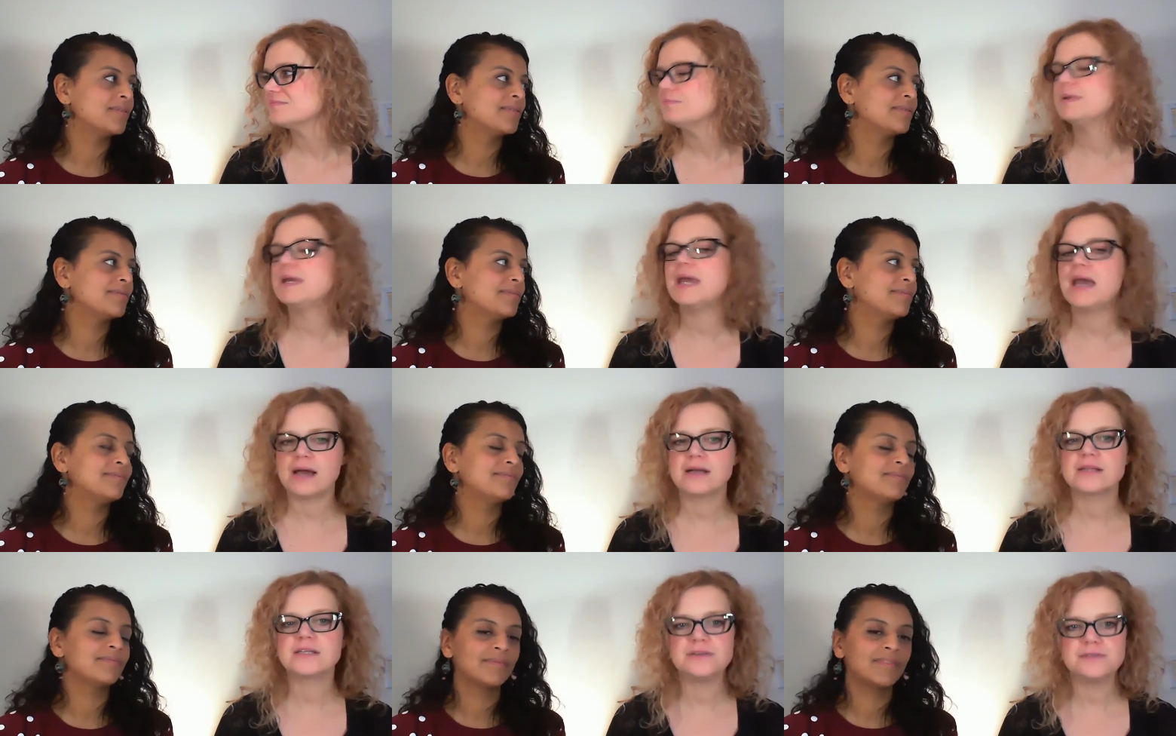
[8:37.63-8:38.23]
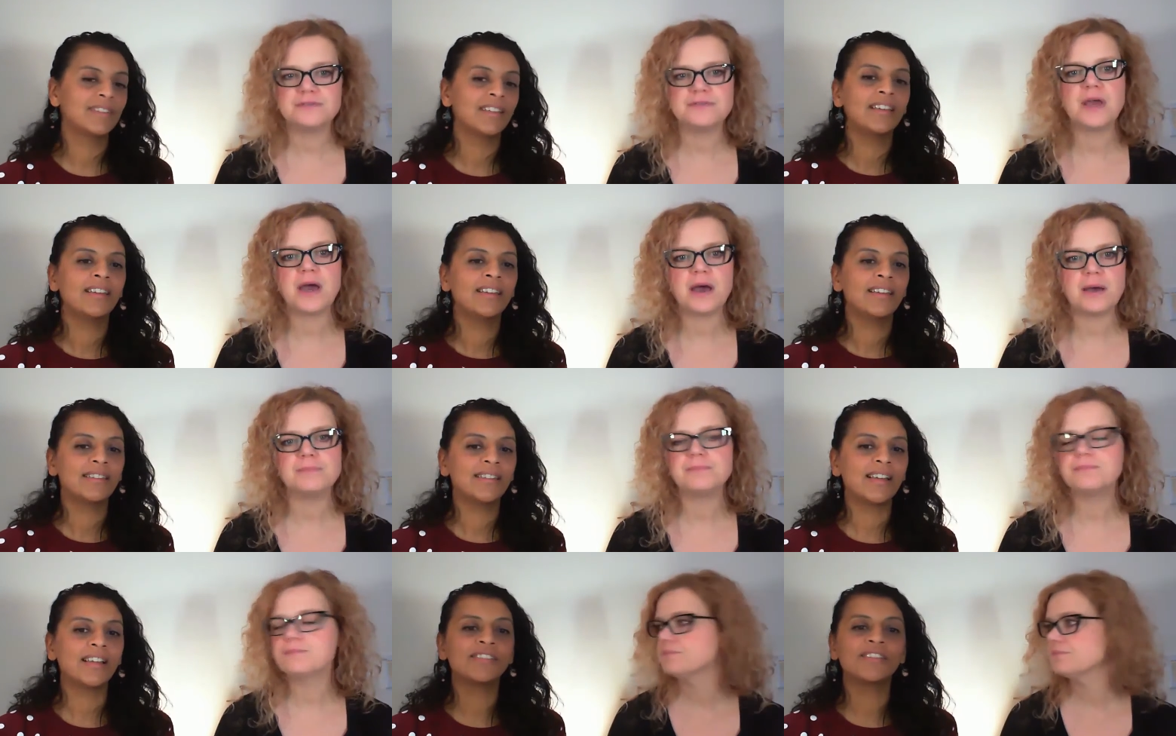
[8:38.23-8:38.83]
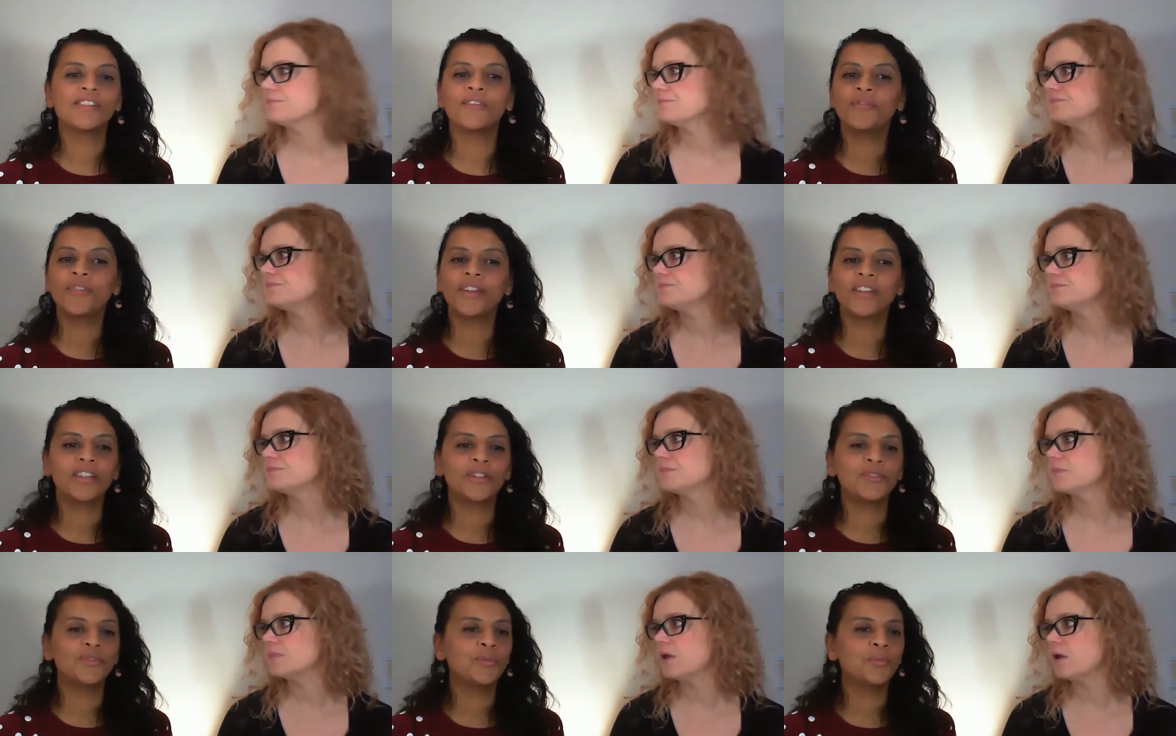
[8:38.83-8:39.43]
Speaker 1: Be active. Yeah, that's
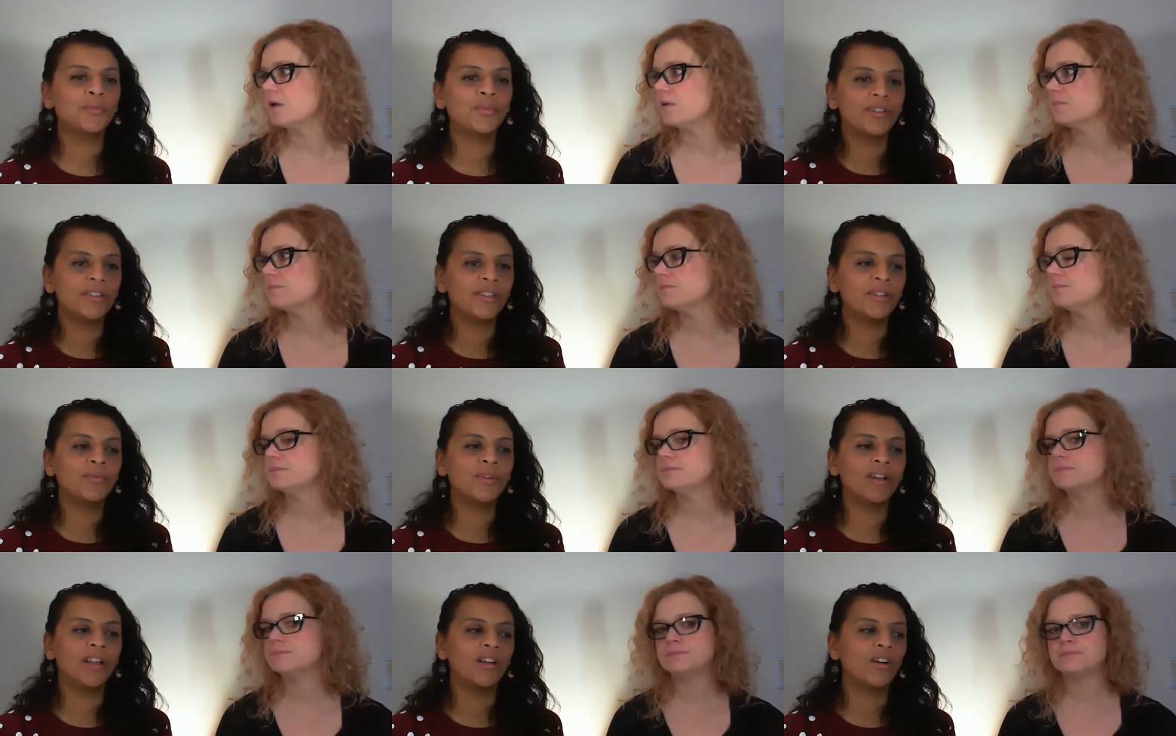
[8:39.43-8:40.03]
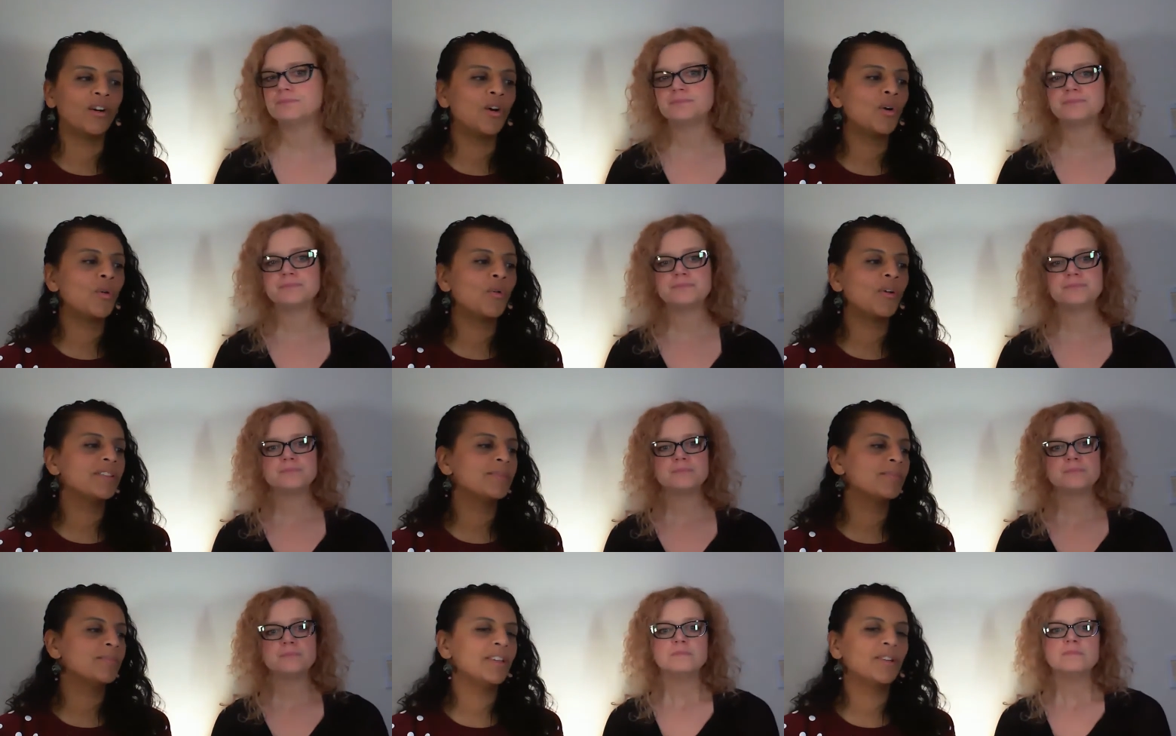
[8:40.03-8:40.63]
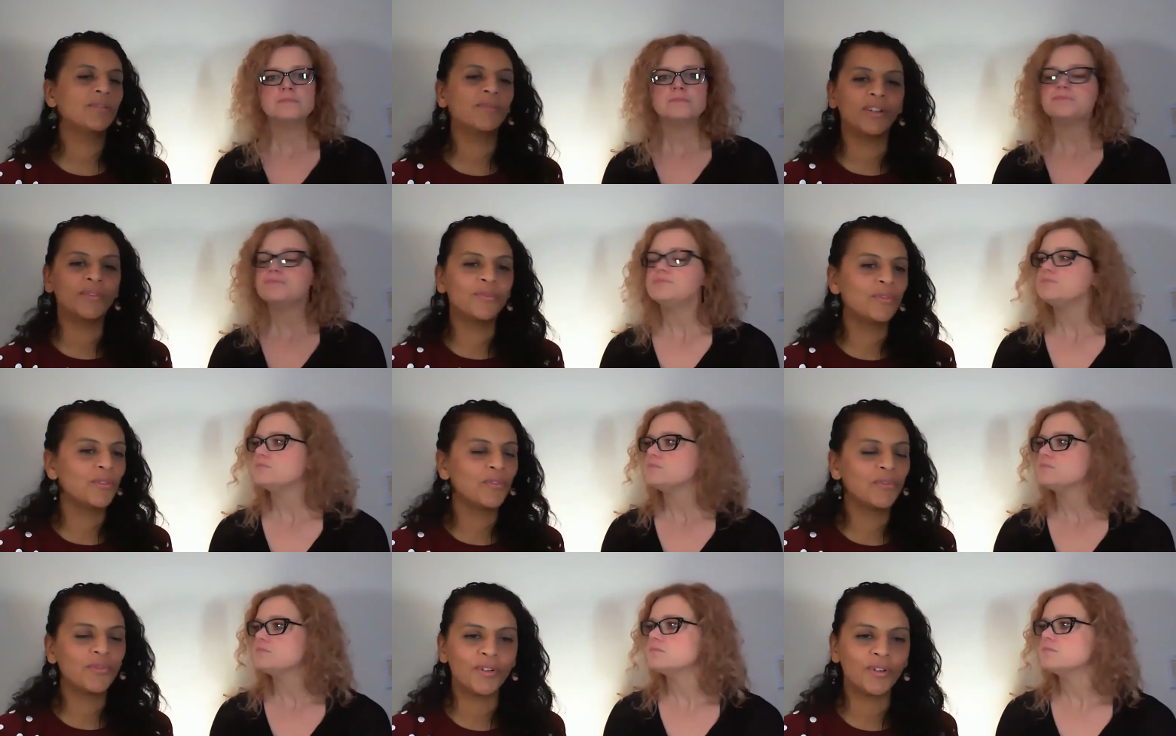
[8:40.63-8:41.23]
something that your body will always be
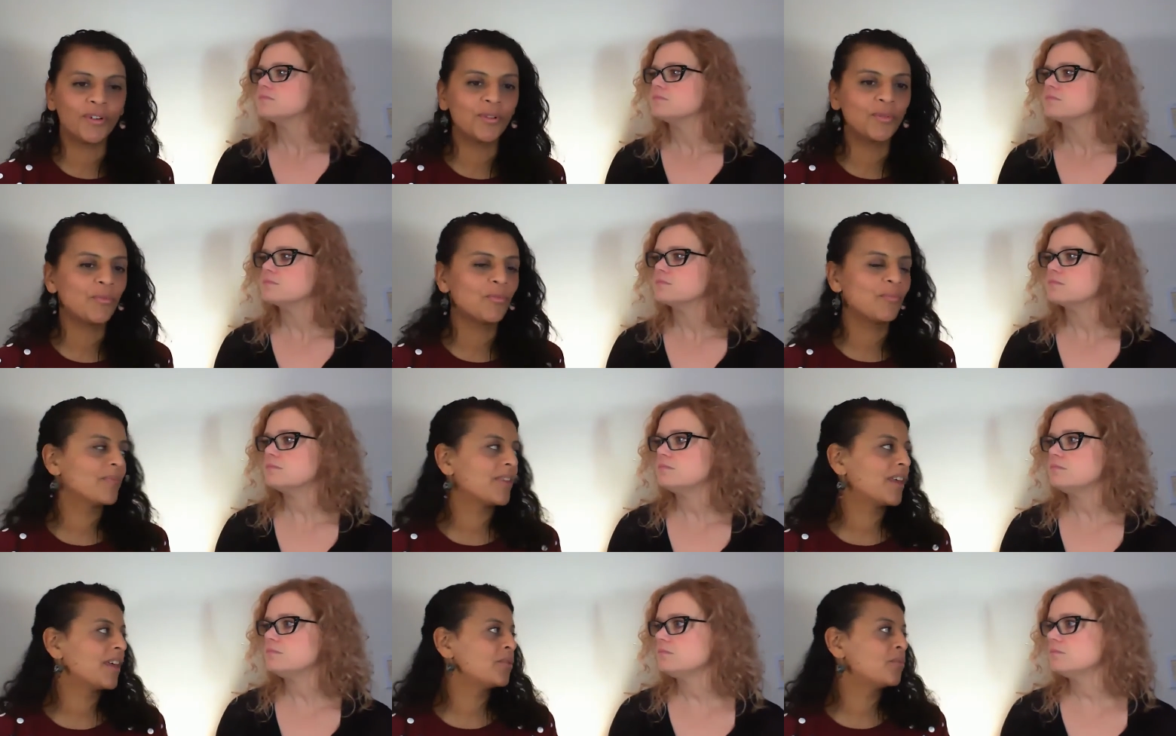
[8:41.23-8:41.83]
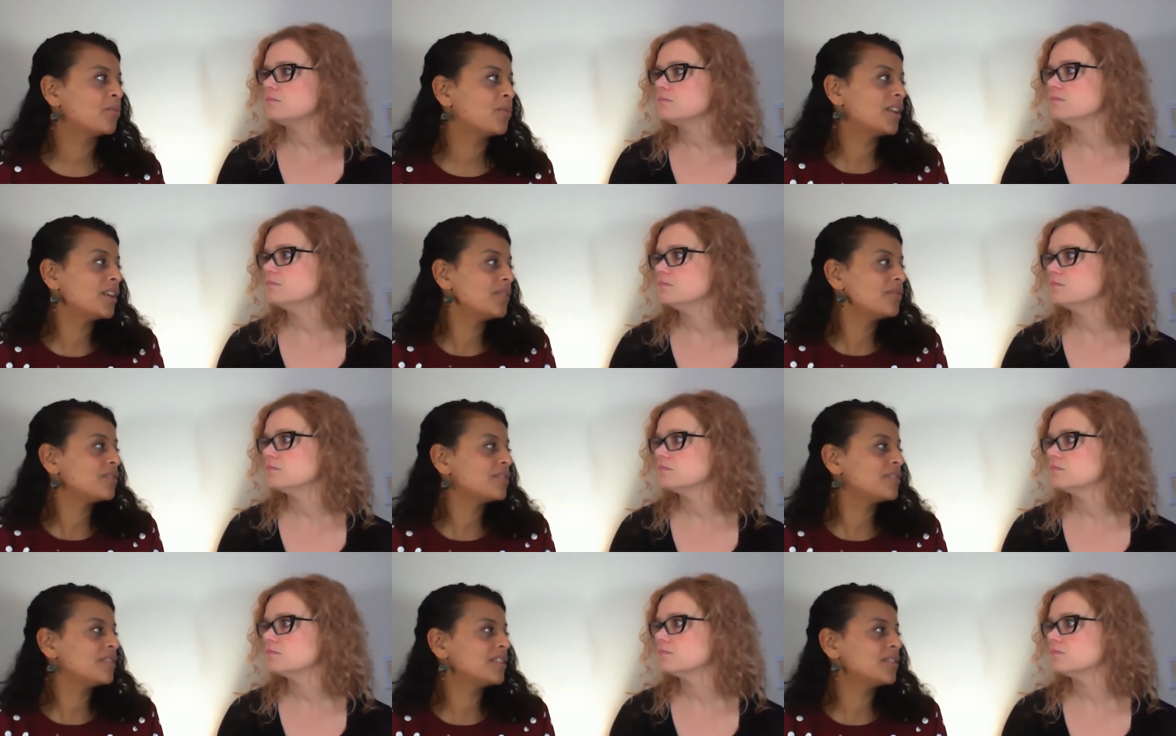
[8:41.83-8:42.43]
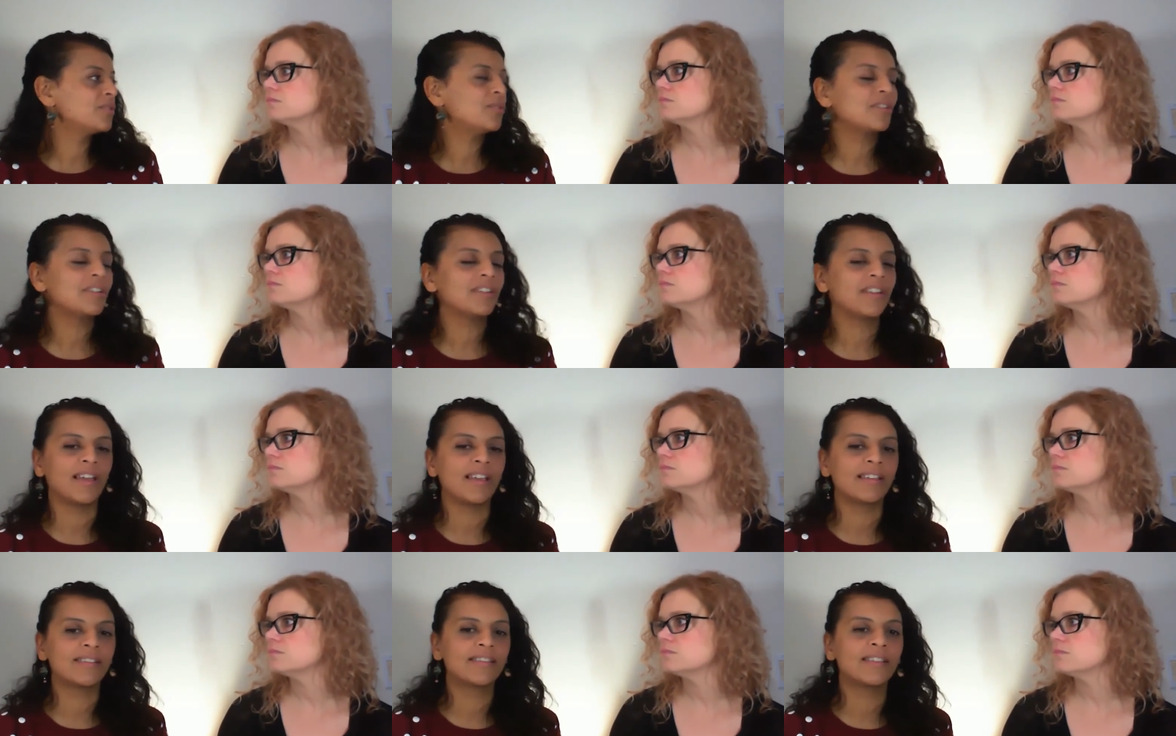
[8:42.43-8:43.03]
grateful for, and whatever it looked
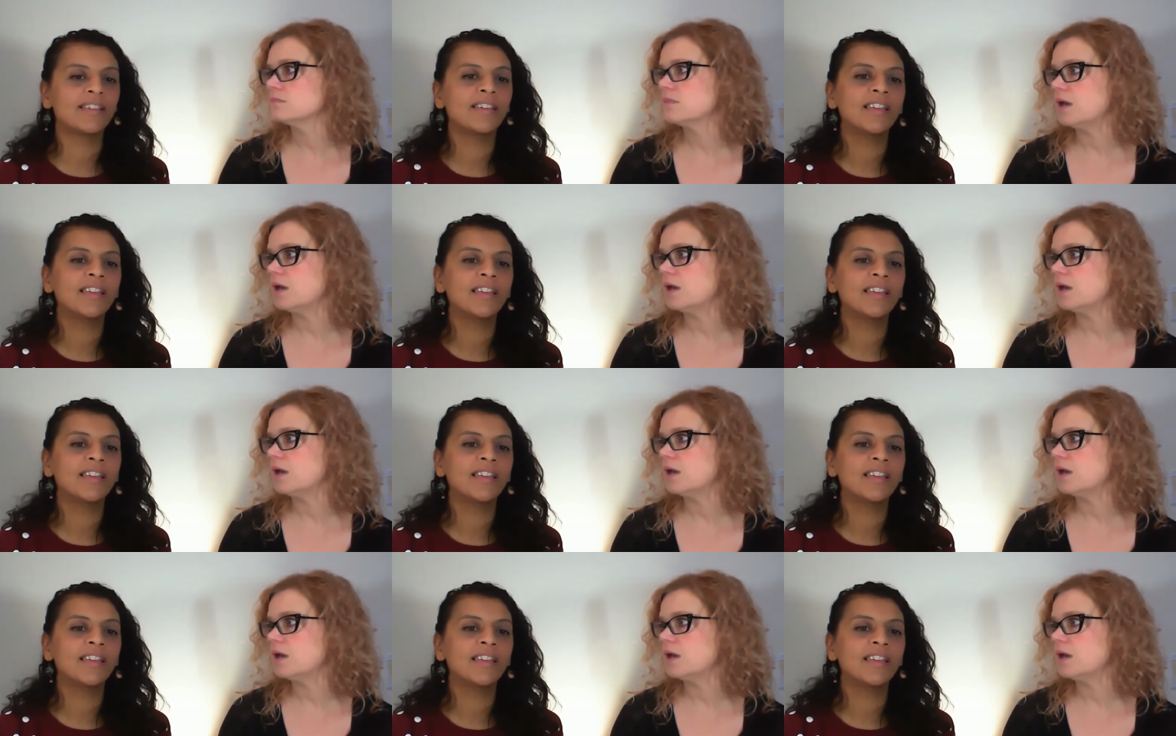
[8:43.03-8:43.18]
like.